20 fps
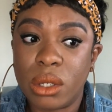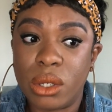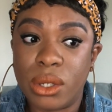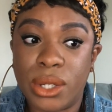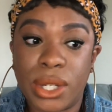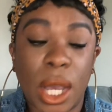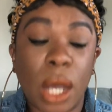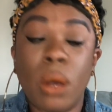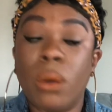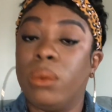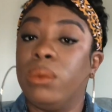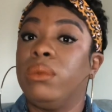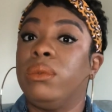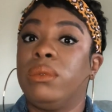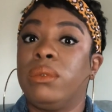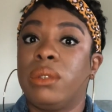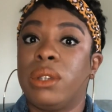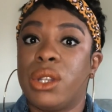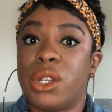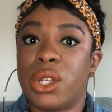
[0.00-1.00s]
don't
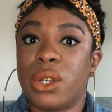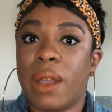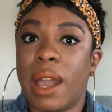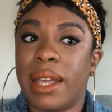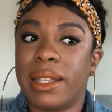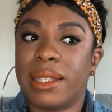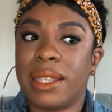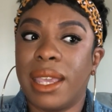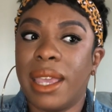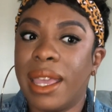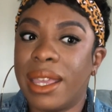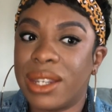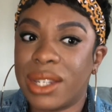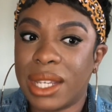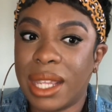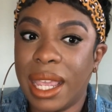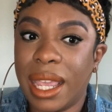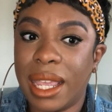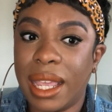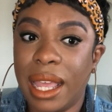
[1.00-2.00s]
try to
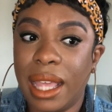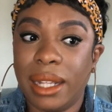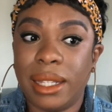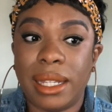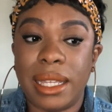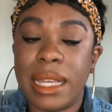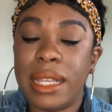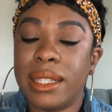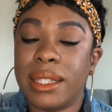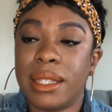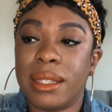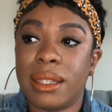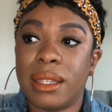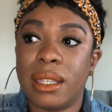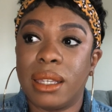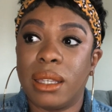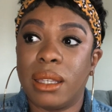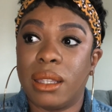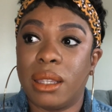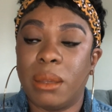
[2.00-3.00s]
educate at least
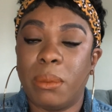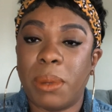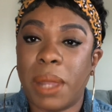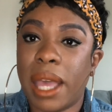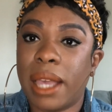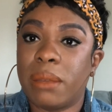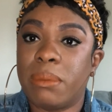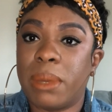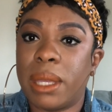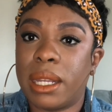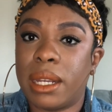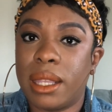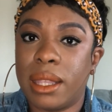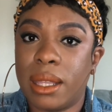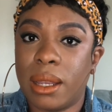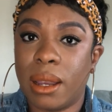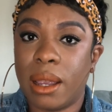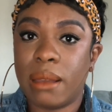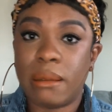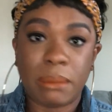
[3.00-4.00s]
the Black men in
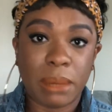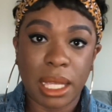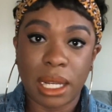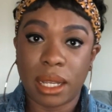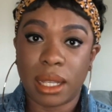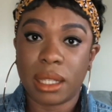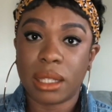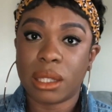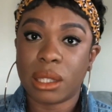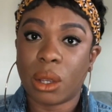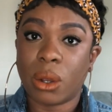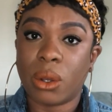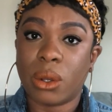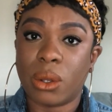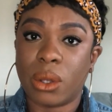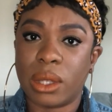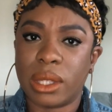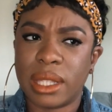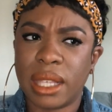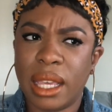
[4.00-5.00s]
their immediate
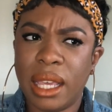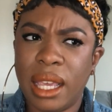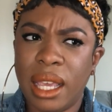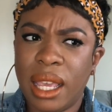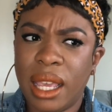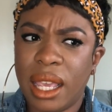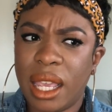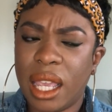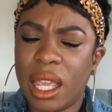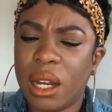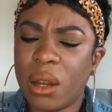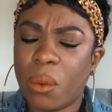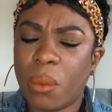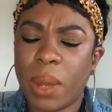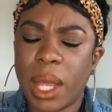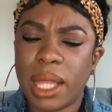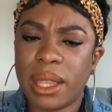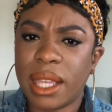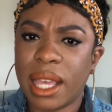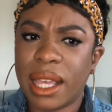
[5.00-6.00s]
circles in a
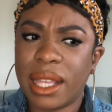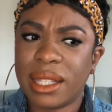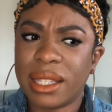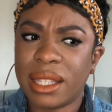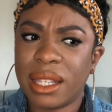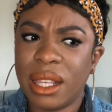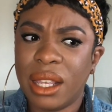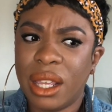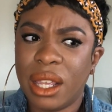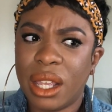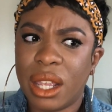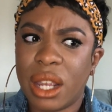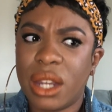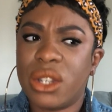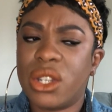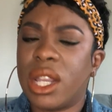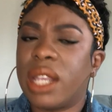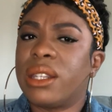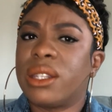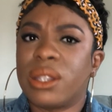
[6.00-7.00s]
way that's
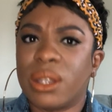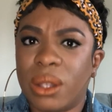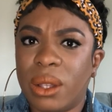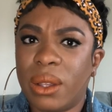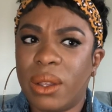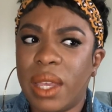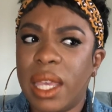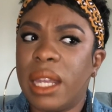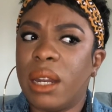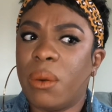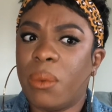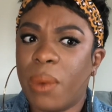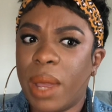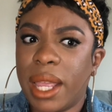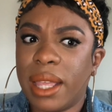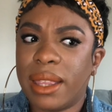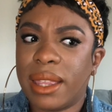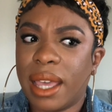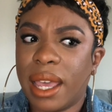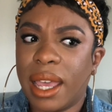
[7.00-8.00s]
gentle, in a
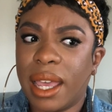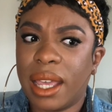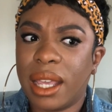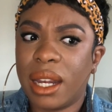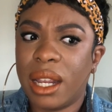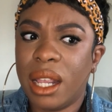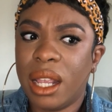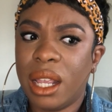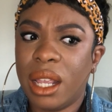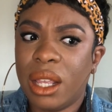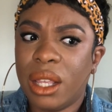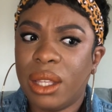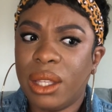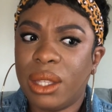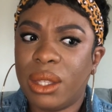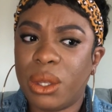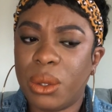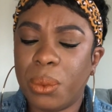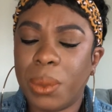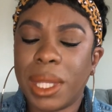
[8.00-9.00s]
way that
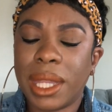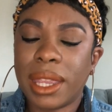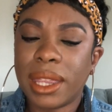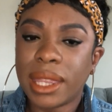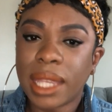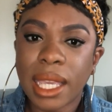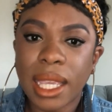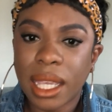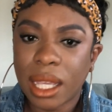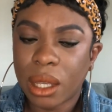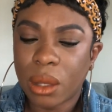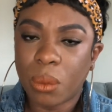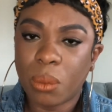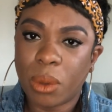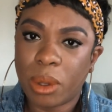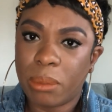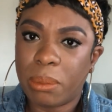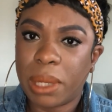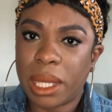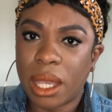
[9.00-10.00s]
you would think
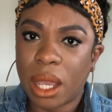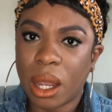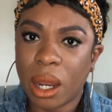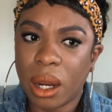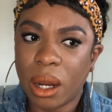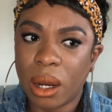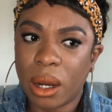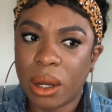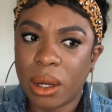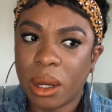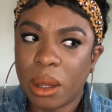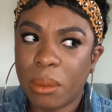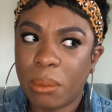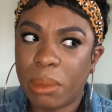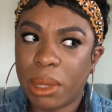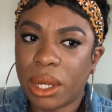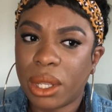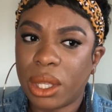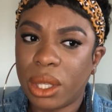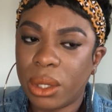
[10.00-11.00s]
would be heard.
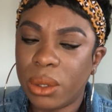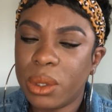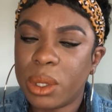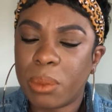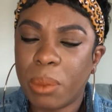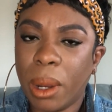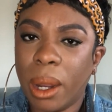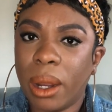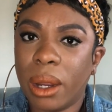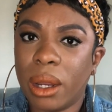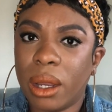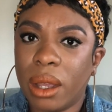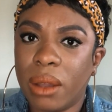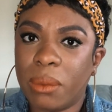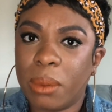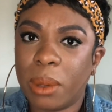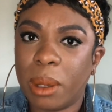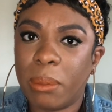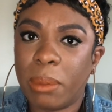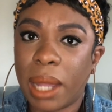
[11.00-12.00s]
But a huge part of
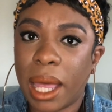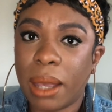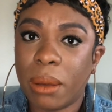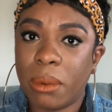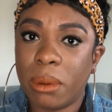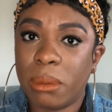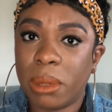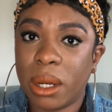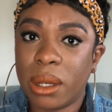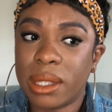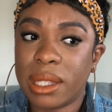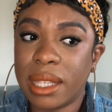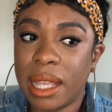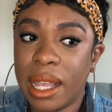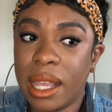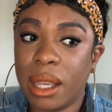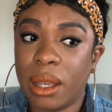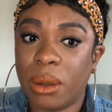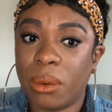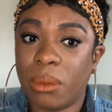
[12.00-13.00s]
what Black women are
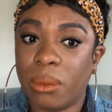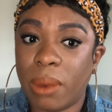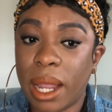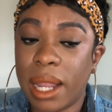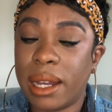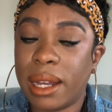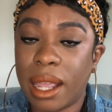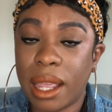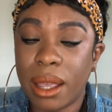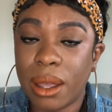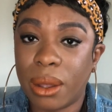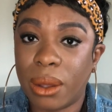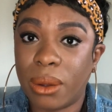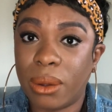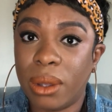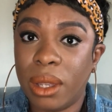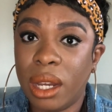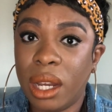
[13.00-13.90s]
saying right now